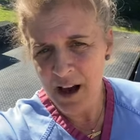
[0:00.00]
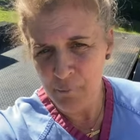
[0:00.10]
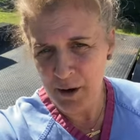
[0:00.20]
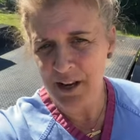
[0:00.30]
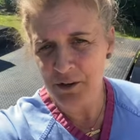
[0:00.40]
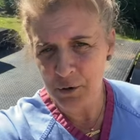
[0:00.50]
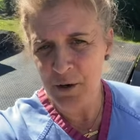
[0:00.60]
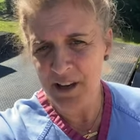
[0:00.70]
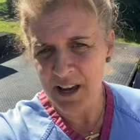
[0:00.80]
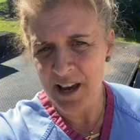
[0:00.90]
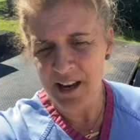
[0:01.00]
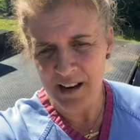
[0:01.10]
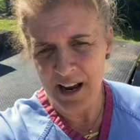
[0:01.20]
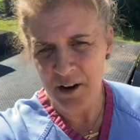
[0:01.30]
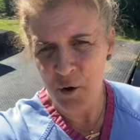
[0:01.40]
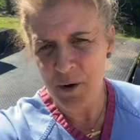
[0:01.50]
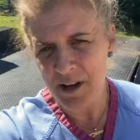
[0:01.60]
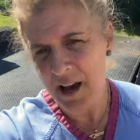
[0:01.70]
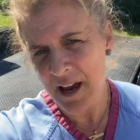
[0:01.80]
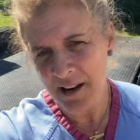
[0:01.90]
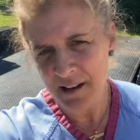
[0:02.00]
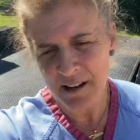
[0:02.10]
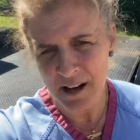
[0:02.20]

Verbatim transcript: we can do it again. I know we can.